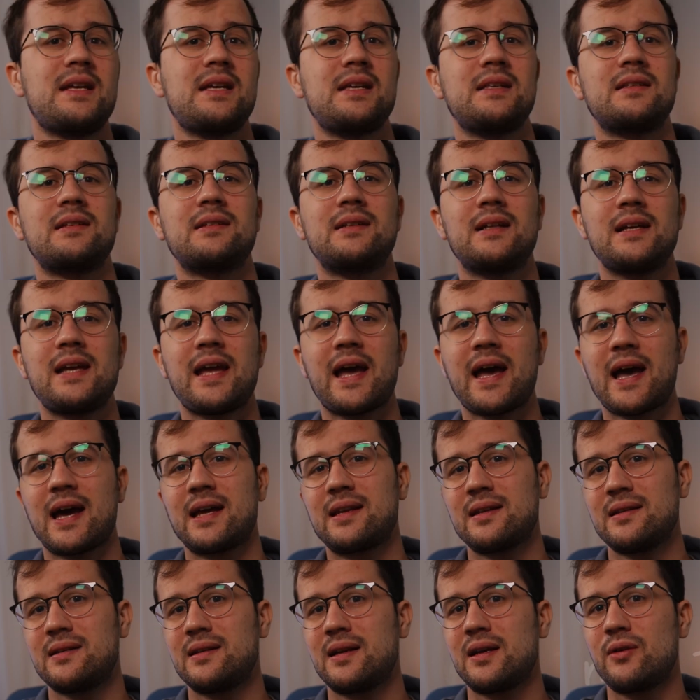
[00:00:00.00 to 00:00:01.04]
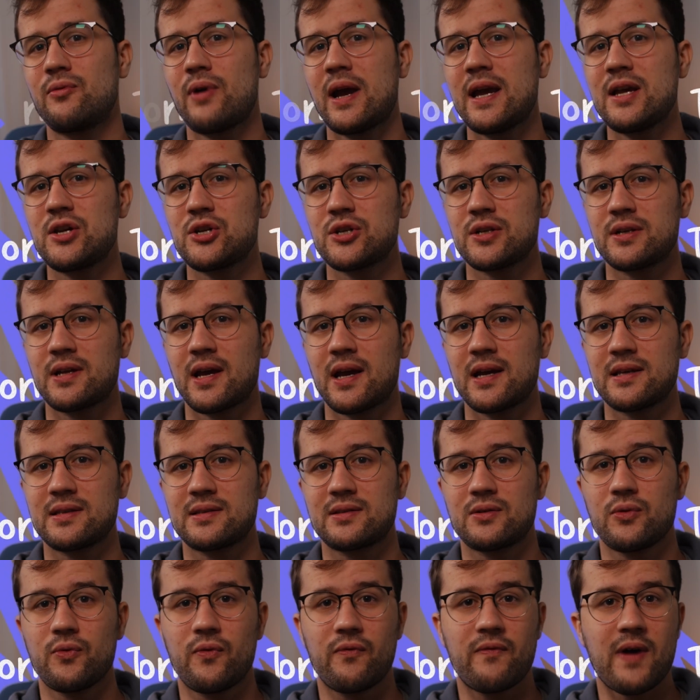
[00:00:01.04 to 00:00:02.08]
easily add integration tests
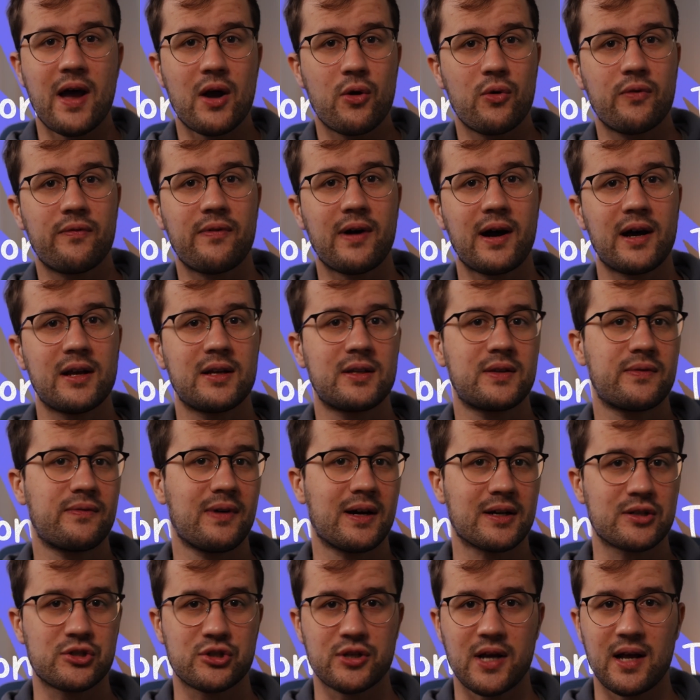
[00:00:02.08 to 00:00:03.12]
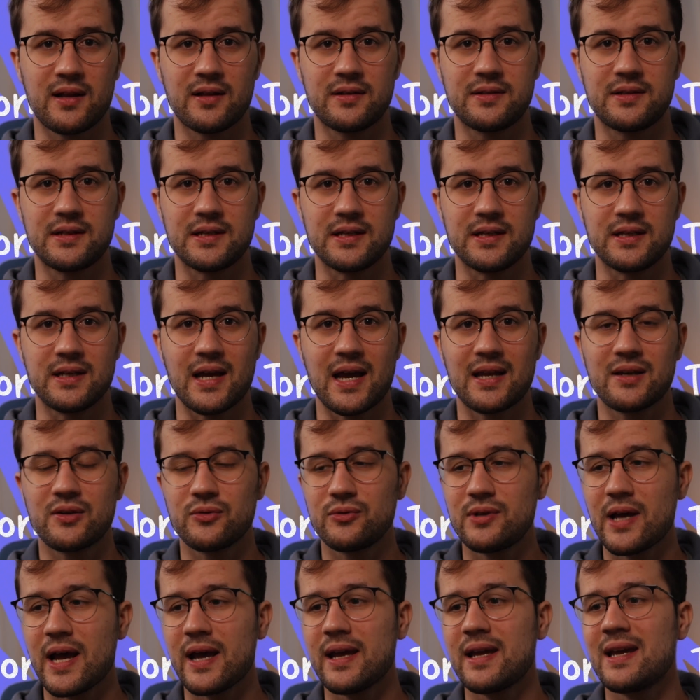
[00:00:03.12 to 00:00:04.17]
to verify its functionality and
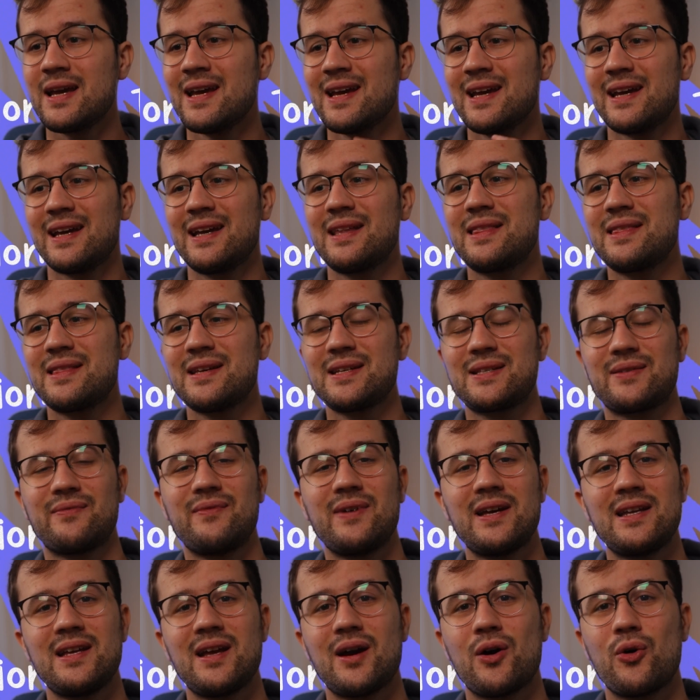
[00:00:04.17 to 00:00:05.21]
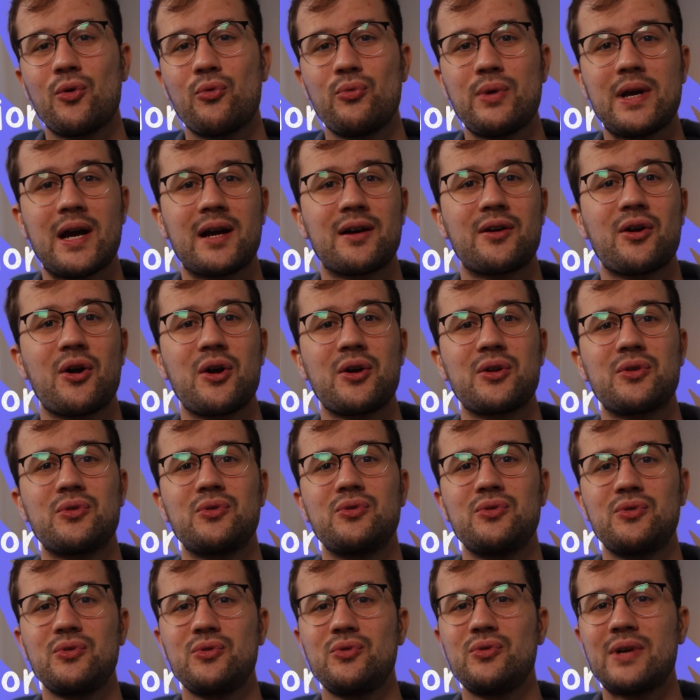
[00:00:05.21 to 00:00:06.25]
today in this video we are going to
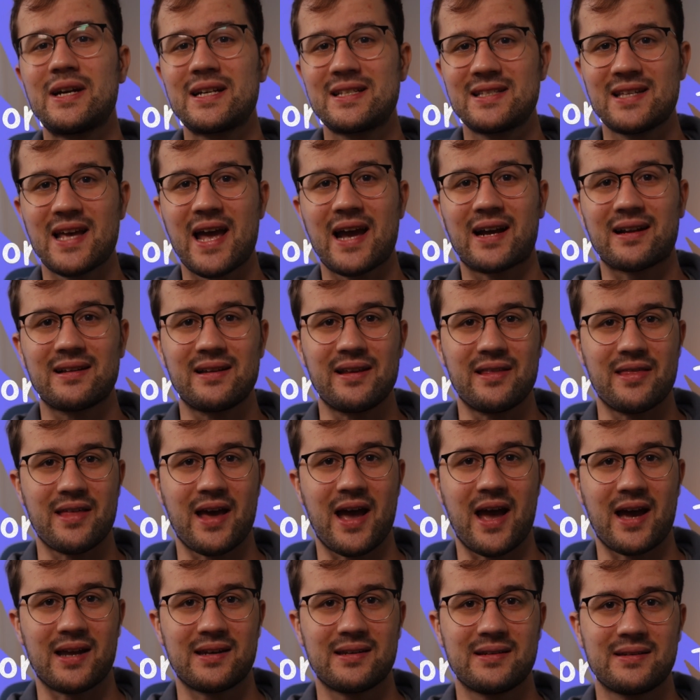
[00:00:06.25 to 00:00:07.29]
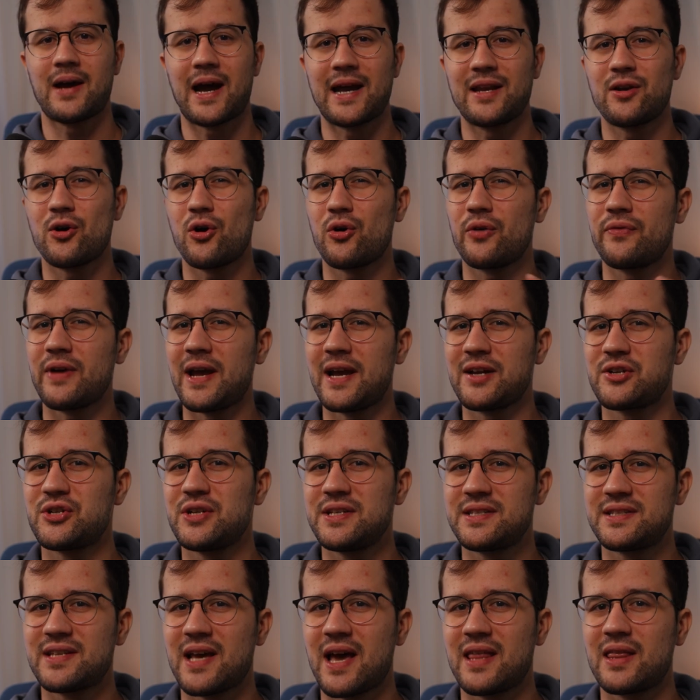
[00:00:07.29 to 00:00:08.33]
do exactly that. I know I've
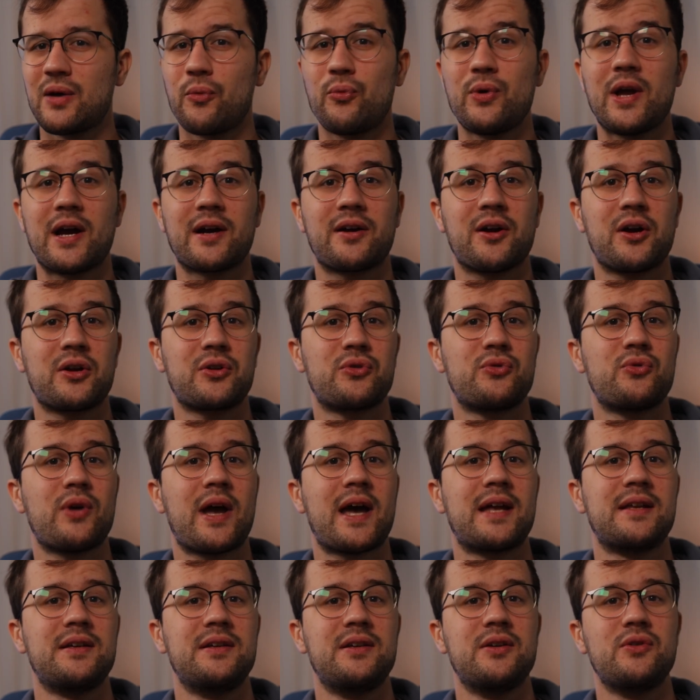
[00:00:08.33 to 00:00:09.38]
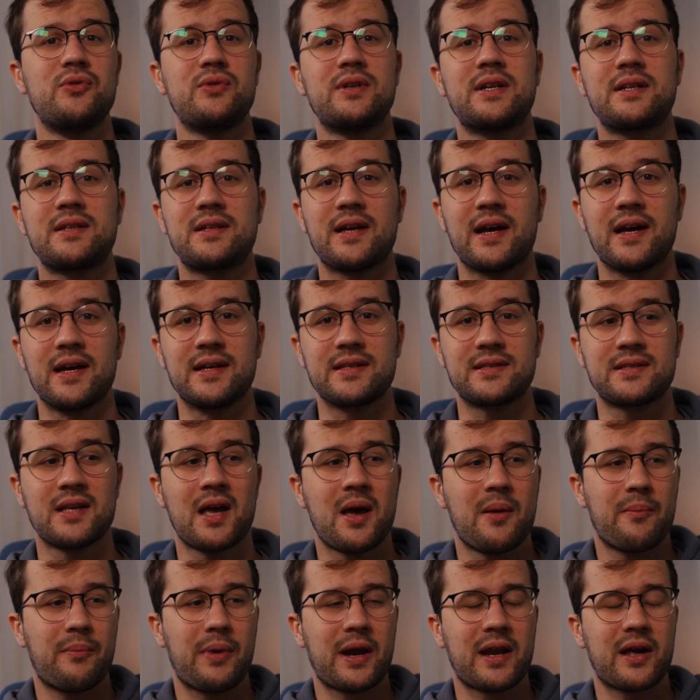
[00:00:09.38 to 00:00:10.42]
actually said that we are going to add unit tests,
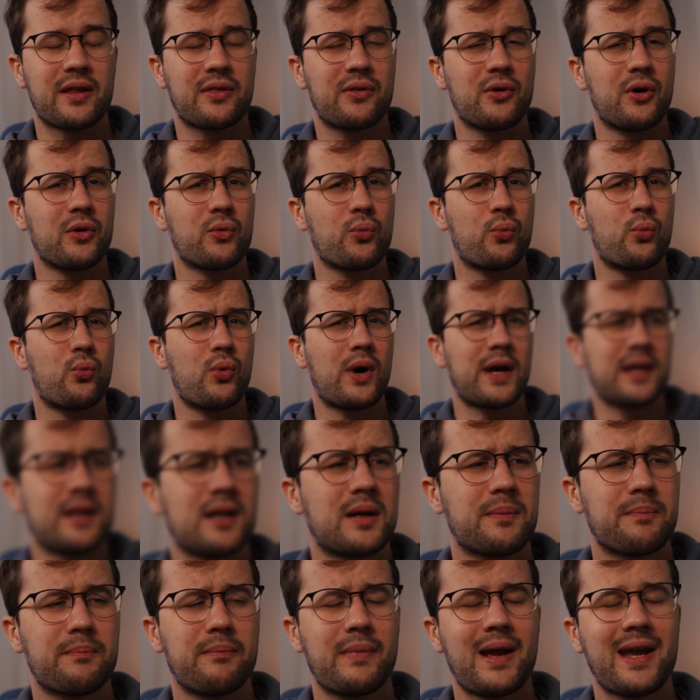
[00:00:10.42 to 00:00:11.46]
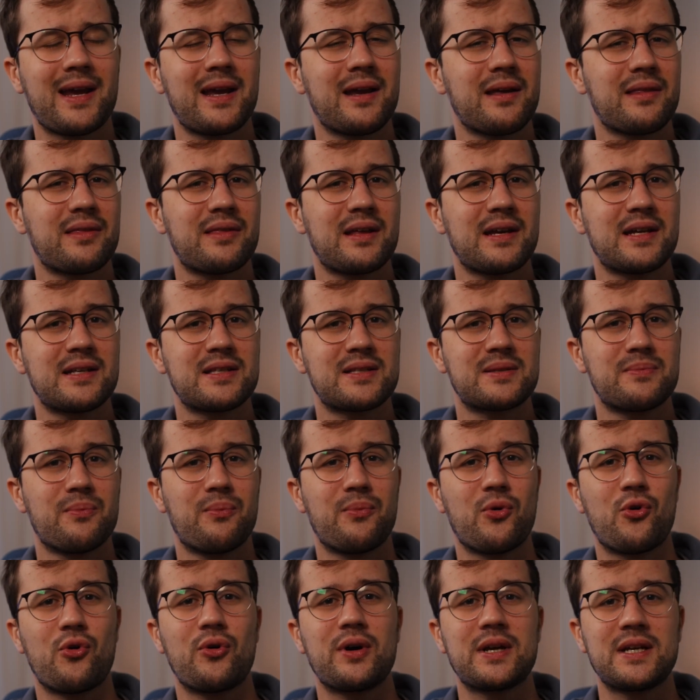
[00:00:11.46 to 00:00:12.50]
but I thought why not making things
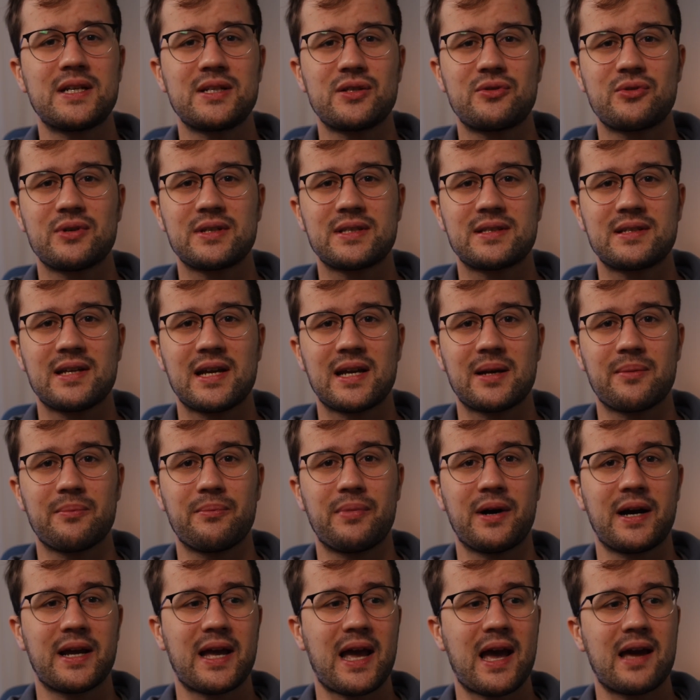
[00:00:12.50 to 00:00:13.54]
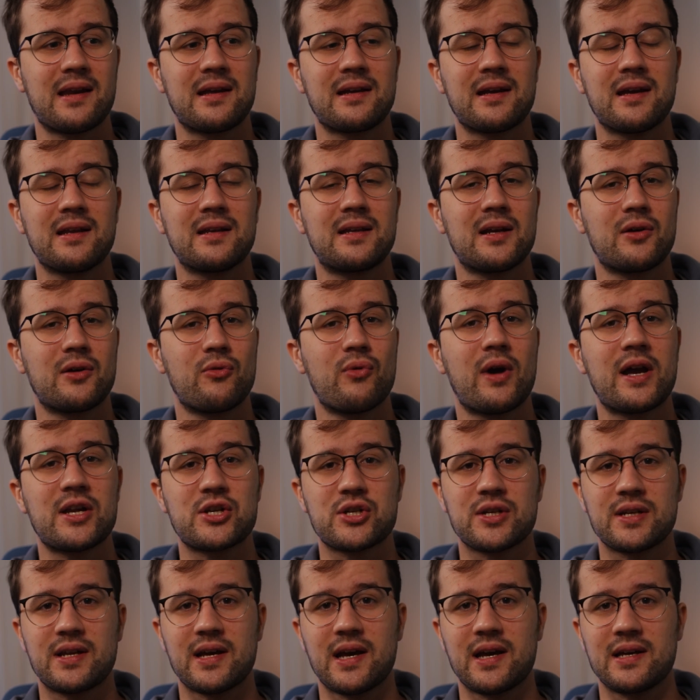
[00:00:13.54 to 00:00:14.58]
more interesting by adding
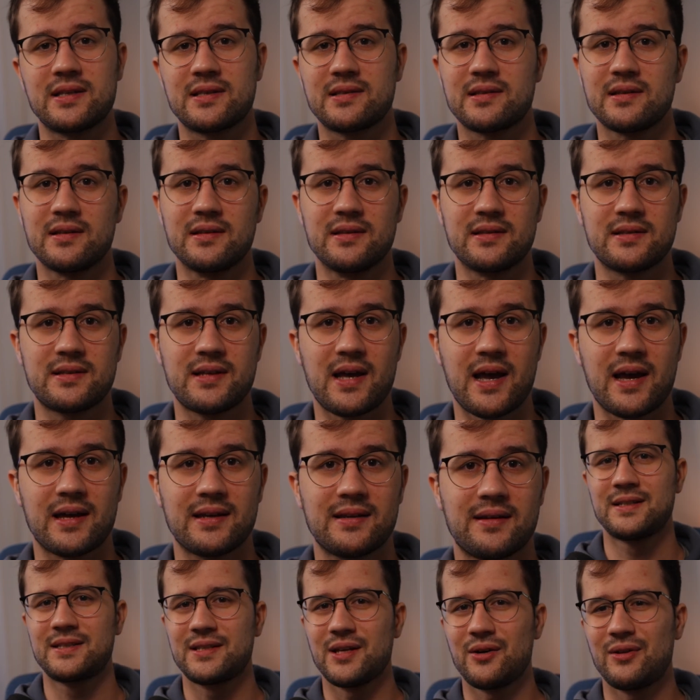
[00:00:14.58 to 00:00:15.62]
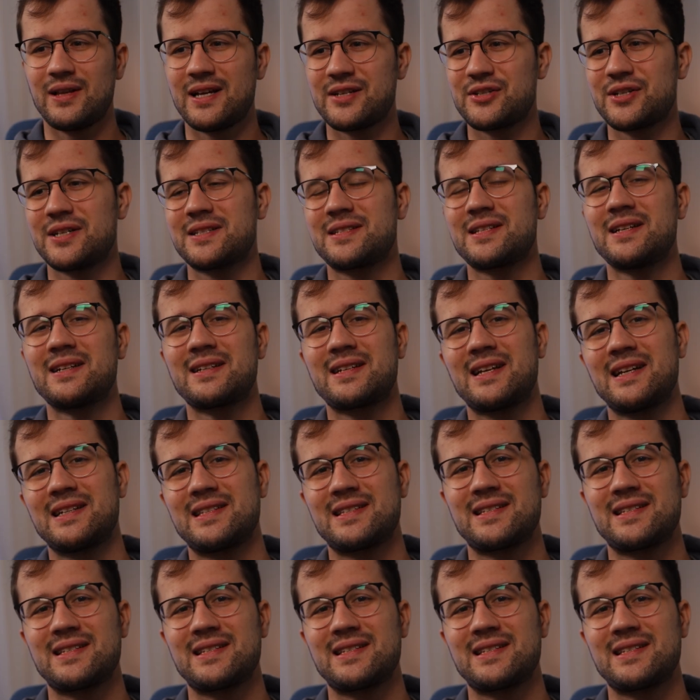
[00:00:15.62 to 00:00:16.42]
integration tests instead. So let's just get